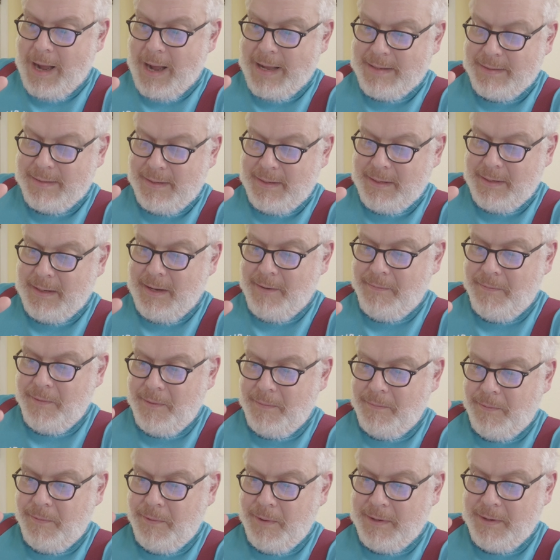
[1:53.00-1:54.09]
why is it
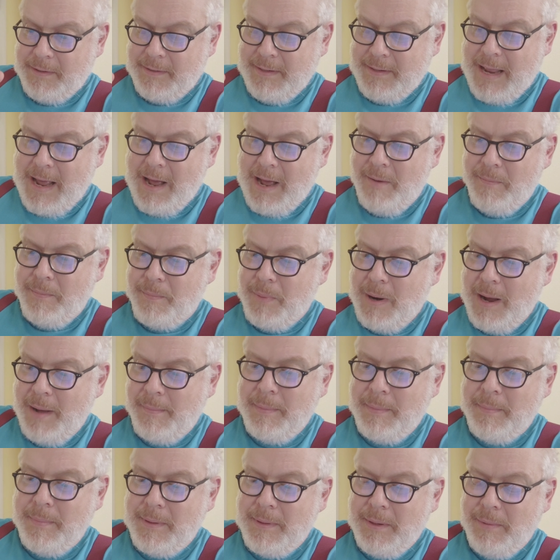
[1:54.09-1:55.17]
different for us now?
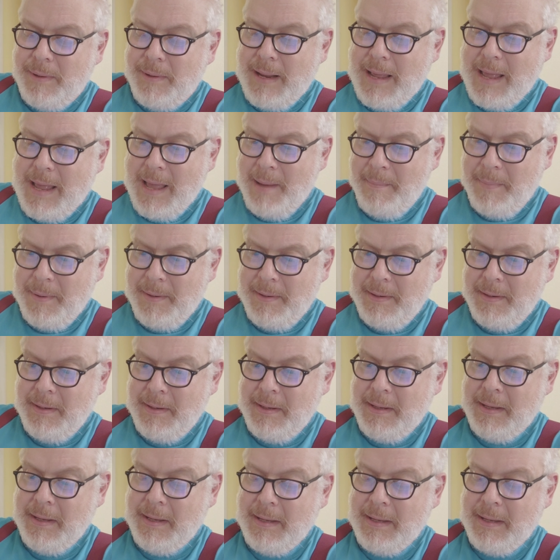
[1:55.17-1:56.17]
Probably what happened